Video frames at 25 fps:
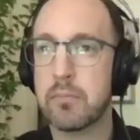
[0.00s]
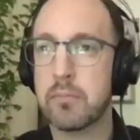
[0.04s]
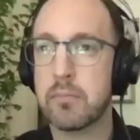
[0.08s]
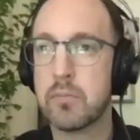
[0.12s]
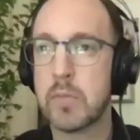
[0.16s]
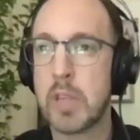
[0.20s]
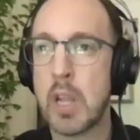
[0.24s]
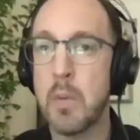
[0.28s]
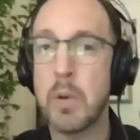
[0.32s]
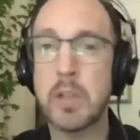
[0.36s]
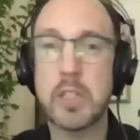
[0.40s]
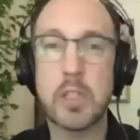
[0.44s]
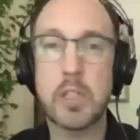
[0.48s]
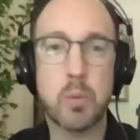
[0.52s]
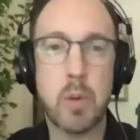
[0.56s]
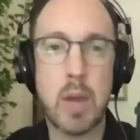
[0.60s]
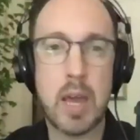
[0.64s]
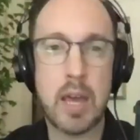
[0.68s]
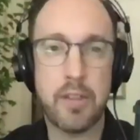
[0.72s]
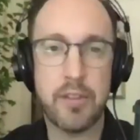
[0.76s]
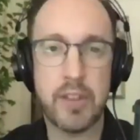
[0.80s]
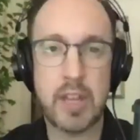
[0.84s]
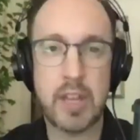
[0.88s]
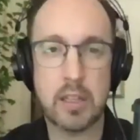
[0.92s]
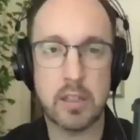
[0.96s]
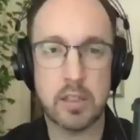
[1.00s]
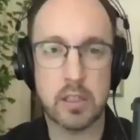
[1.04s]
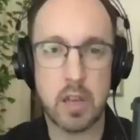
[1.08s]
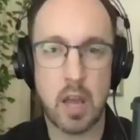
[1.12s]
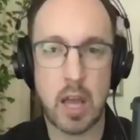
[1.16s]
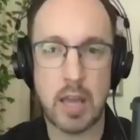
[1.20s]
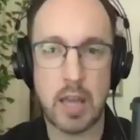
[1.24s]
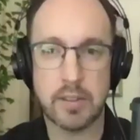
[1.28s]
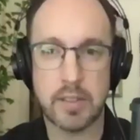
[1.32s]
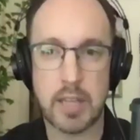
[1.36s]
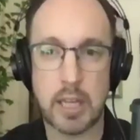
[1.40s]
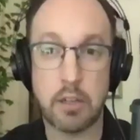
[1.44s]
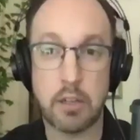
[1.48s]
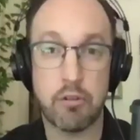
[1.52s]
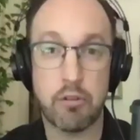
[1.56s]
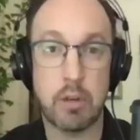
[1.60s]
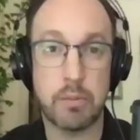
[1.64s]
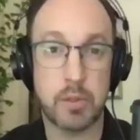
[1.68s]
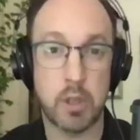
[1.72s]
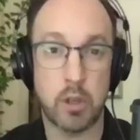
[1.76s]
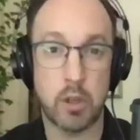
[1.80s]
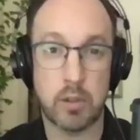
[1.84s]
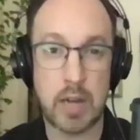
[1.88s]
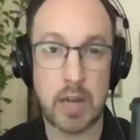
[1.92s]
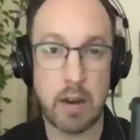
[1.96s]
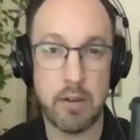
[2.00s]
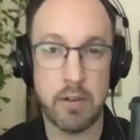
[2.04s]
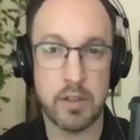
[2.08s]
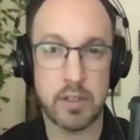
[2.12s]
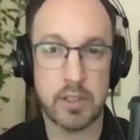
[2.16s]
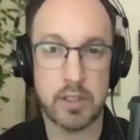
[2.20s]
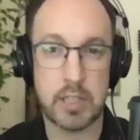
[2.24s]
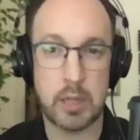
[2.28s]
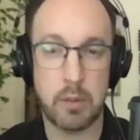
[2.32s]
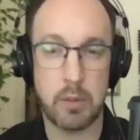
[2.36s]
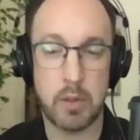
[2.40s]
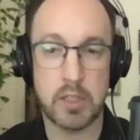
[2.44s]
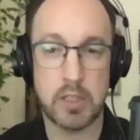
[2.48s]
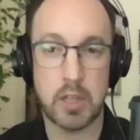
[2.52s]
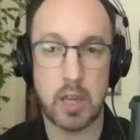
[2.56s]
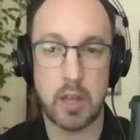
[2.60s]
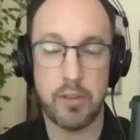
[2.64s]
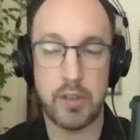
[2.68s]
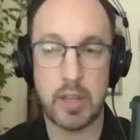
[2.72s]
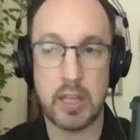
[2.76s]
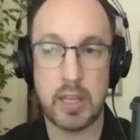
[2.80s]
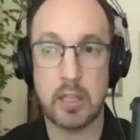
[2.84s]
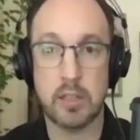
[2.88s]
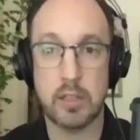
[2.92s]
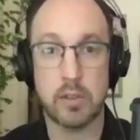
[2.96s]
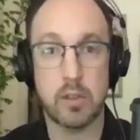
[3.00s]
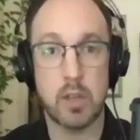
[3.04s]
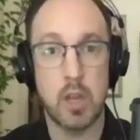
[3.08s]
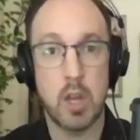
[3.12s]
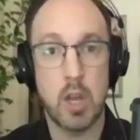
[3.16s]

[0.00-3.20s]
Which is where things like, say, cryptocurrency, which I think is